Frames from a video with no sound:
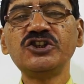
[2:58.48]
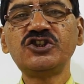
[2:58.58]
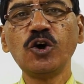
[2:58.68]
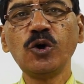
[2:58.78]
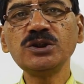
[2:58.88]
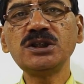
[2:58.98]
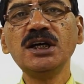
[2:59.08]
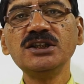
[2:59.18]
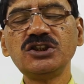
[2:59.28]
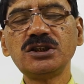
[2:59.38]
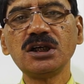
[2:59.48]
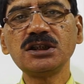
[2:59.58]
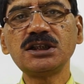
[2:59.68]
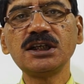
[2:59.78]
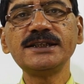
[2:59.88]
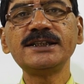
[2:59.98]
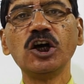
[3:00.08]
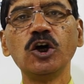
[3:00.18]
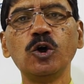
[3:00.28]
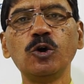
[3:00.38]
Don't churches
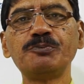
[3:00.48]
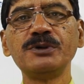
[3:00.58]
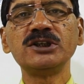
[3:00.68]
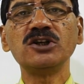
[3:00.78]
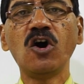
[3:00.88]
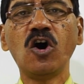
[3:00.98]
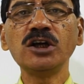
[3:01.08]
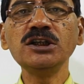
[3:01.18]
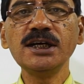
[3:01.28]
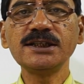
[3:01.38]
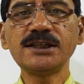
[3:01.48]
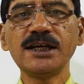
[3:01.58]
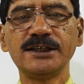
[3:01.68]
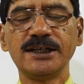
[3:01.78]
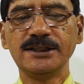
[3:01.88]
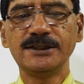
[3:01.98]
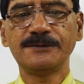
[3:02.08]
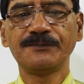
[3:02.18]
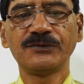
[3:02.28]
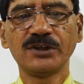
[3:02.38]
open on Sundays.
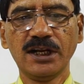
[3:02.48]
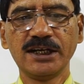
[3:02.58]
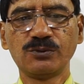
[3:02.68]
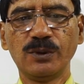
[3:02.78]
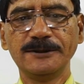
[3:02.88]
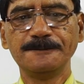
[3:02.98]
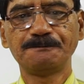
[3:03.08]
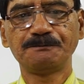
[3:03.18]
The next one.